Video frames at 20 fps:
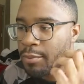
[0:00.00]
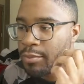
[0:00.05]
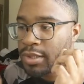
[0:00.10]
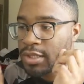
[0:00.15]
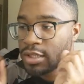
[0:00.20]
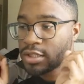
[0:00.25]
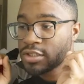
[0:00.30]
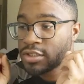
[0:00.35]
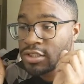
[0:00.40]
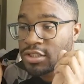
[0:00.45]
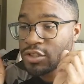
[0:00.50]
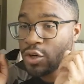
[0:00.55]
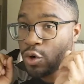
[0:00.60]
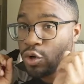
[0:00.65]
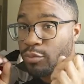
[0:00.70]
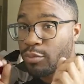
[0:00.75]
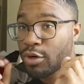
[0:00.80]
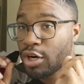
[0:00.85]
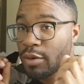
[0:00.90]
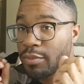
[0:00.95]
but the
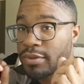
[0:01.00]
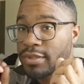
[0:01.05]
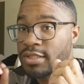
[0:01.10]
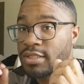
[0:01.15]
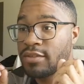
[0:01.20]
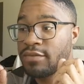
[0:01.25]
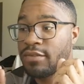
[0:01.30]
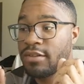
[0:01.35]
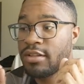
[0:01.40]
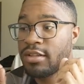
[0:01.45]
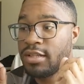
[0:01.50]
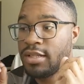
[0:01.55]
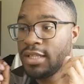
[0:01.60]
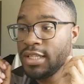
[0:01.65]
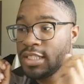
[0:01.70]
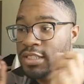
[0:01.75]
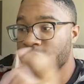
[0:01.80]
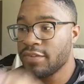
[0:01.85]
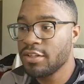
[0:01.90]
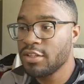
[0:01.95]
sole purpose of
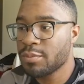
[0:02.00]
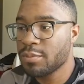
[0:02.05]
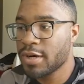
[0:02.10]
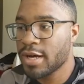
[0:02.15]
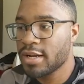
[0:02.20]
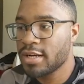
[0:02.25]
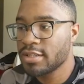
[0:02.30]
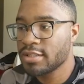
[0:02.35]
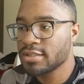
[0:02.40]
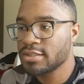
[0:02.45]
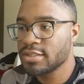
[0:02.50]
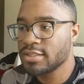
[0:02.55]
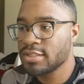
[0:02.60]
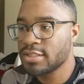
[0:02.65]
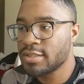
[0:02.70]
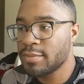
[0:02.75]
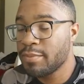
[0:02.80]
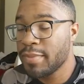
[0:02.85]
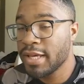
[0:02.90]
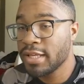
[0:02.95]
these filler products
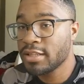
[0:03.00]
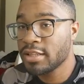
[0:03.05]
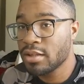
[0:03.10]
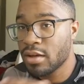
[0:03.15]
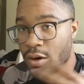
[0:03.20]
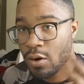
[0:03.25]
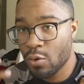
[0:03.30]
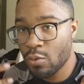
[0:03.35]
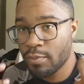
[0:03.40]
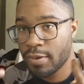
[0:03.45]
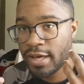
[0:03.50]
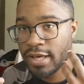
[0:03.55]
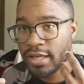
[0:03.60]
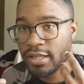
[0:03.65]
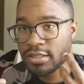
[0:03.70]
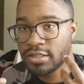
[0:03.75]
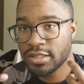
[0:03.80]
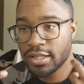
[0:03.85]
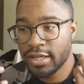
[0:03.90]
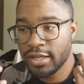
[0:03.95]
is to make the homepage